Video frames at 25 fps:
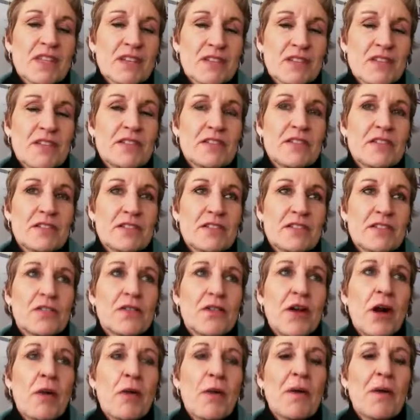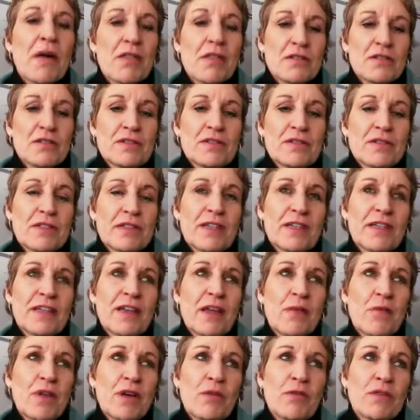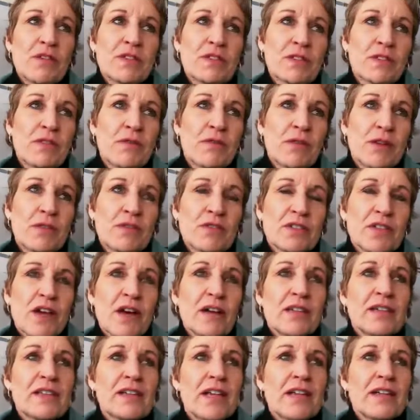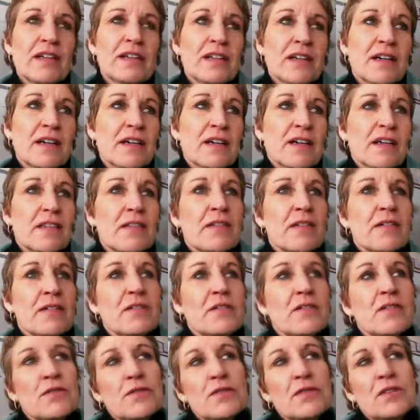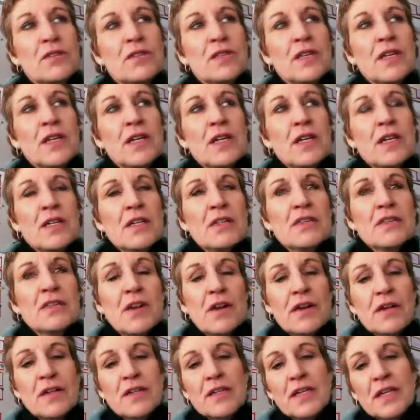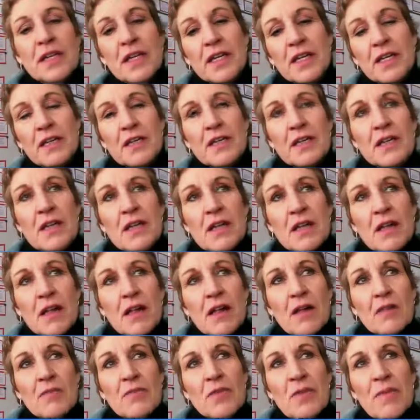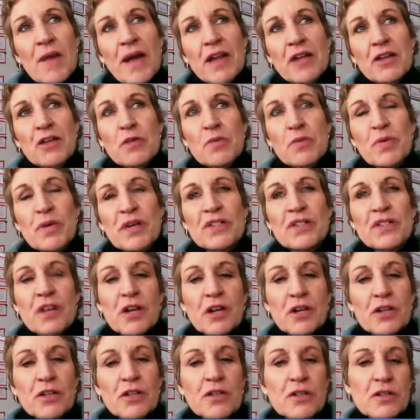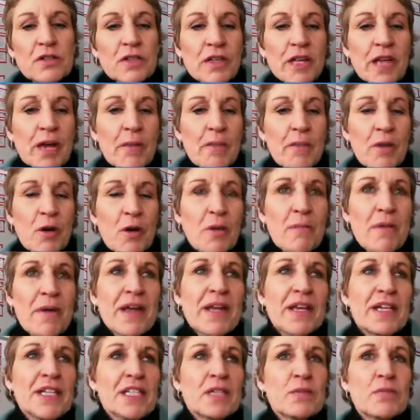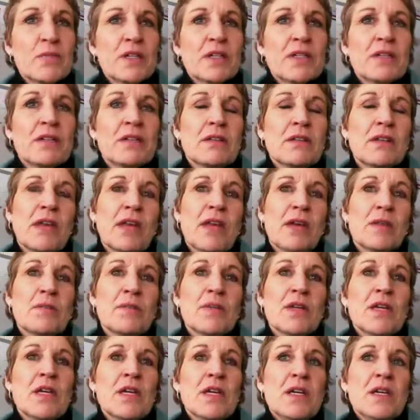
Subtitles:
to help others. And when it was all said and done, and the news started to hit, the Pioneer Press article came out. My husband came.